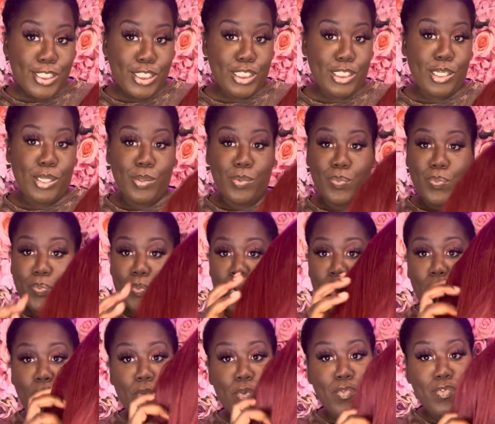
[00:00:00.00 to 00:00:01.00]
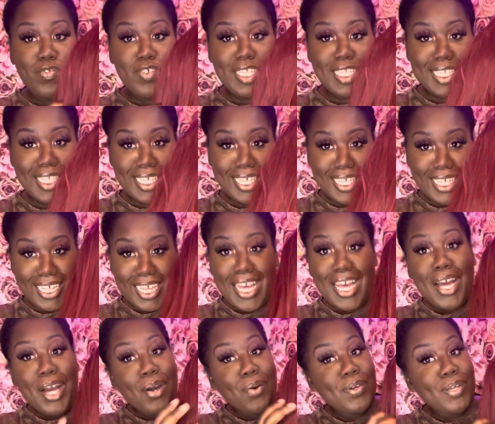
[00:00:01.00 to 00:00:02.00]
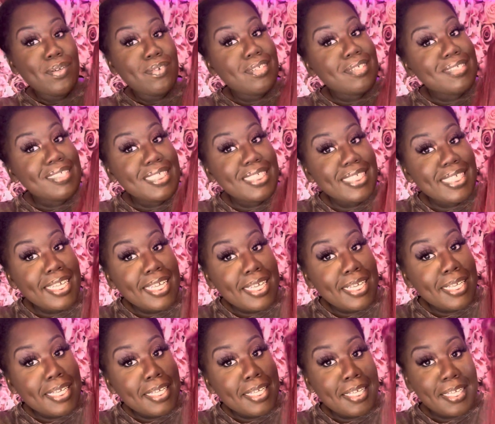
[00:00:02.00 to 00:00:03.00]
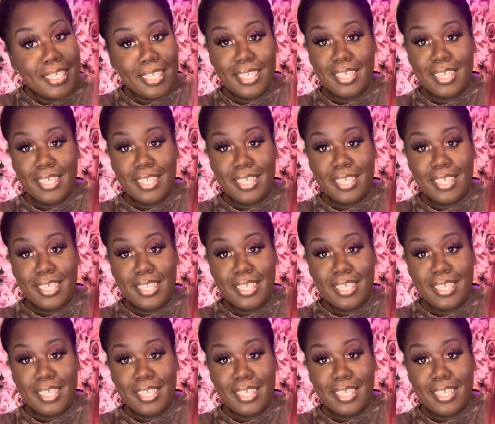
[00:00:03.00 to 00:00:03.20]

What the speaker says: So hopefully we will see.